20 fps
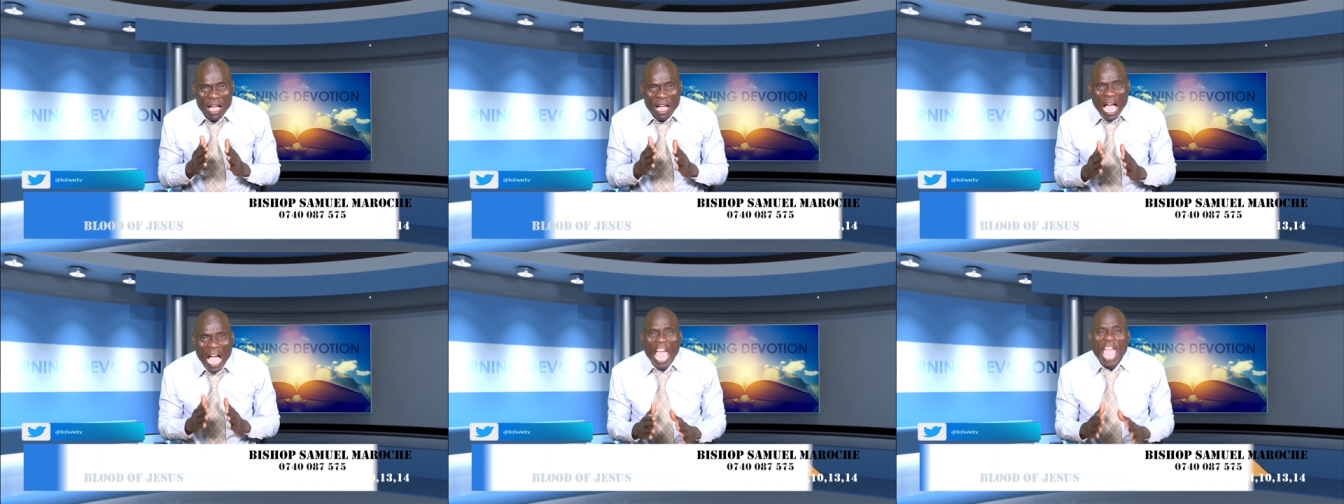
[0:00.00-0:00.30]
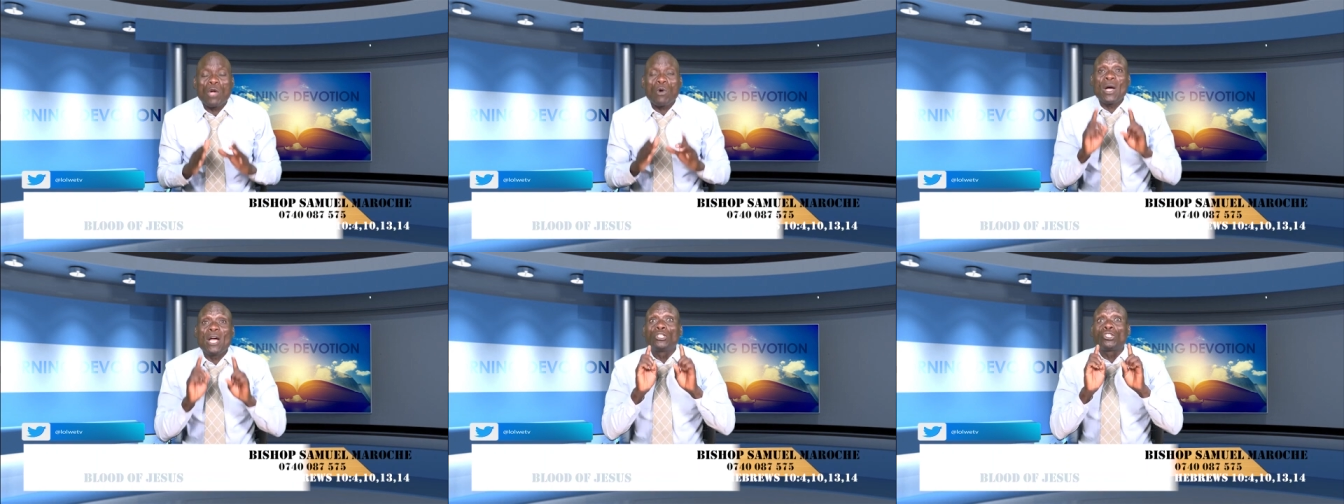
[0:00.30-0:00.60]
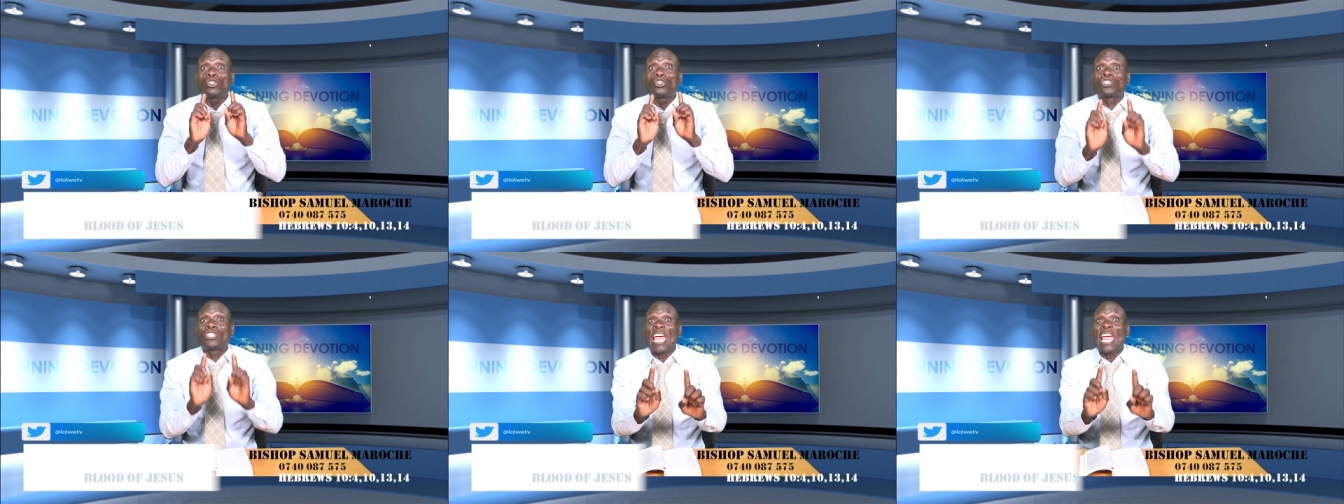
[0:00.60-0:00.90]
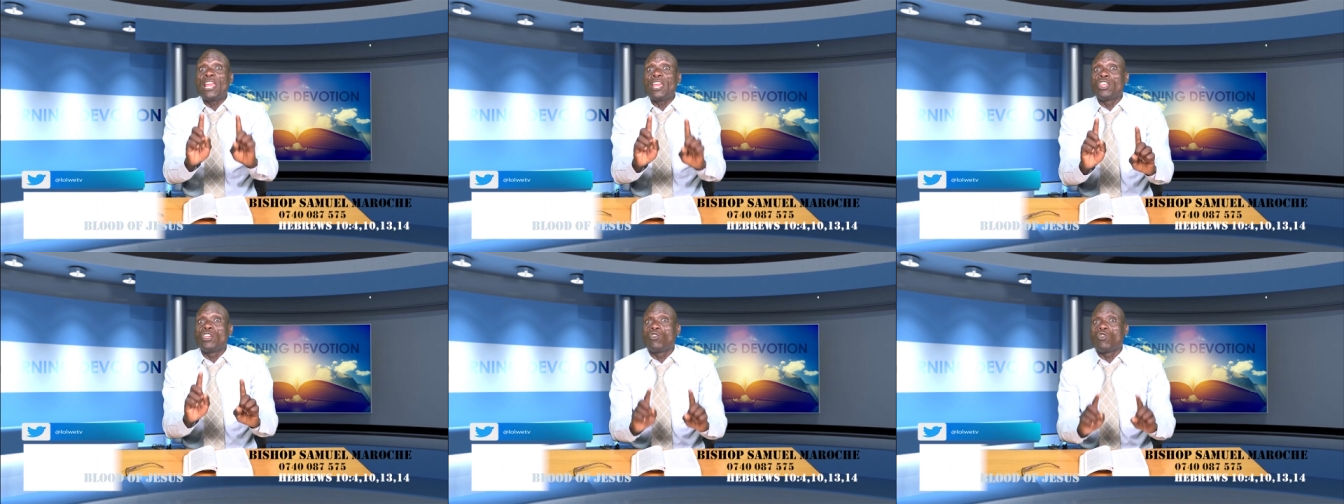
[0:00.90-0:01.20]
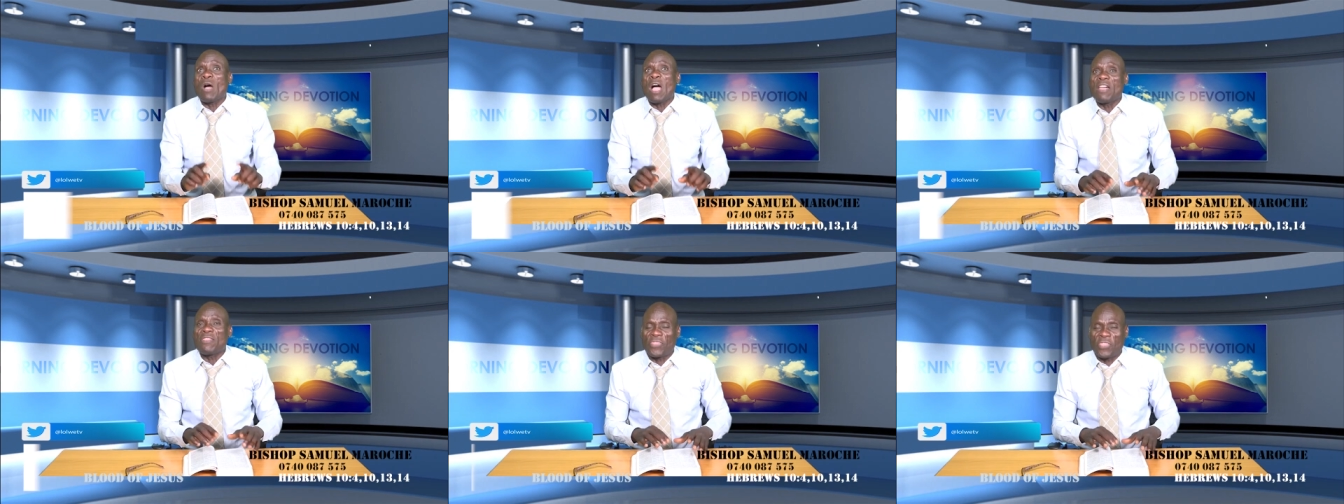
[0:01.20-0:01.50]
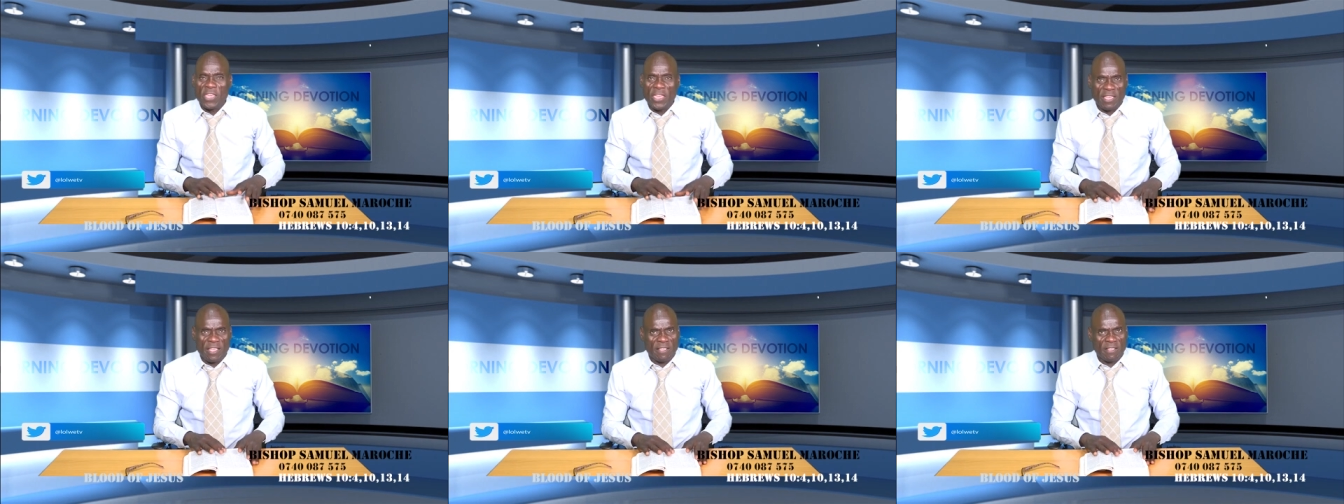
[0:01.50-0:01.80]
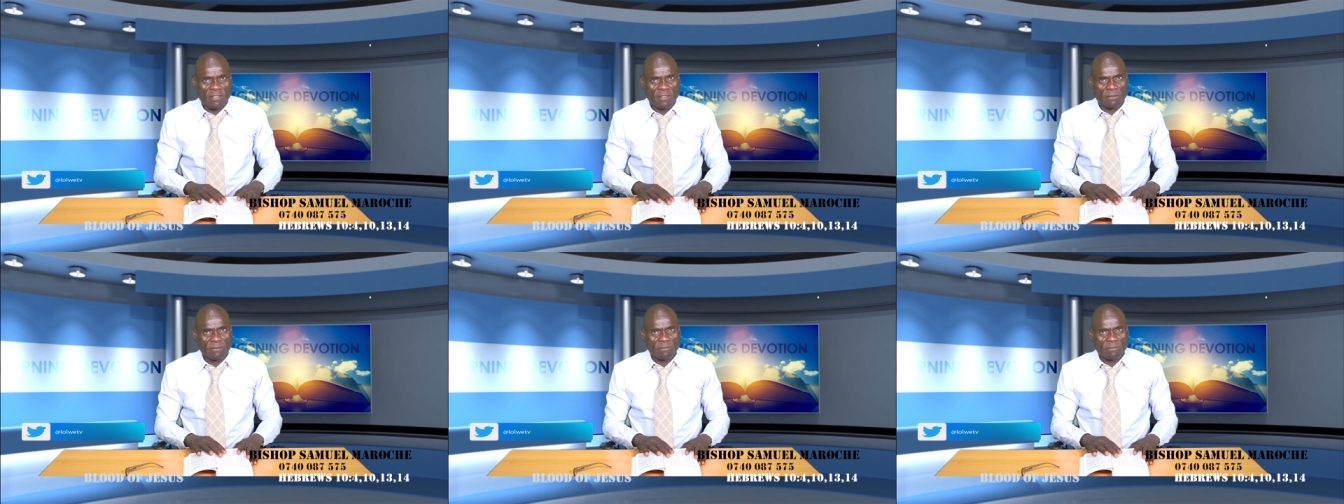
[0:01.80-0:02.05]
I want to tell you one thing